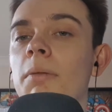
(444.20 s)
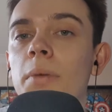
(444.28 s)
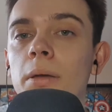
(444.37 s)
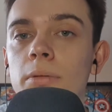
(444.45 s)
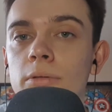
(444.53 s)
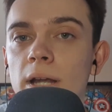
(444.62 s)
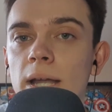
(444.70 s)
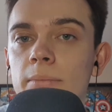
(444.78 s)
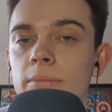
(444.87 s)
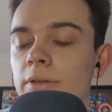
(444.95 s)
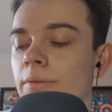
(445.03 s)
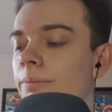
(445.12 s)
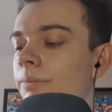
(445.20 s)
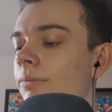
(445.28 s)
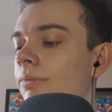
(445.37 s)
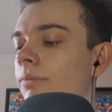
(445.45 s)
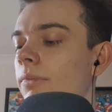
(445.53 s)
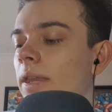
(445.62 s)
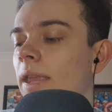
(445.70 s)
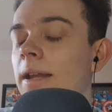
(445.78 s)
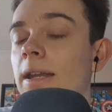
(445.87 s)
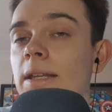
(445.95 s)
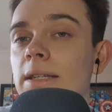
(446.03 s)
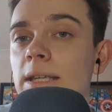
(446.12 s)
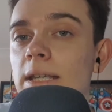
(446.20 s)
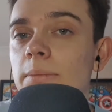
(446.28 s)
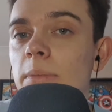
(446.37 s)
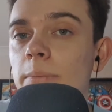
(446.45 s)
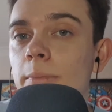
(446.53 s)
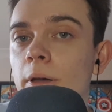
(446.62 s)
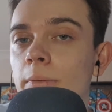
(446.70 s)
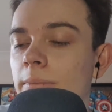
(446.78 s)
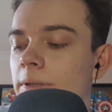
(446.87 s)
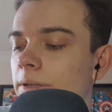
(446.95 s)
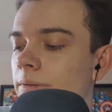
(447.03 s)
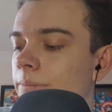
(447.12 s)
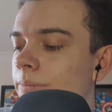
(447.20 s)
Bubble wrap can indeed be popped.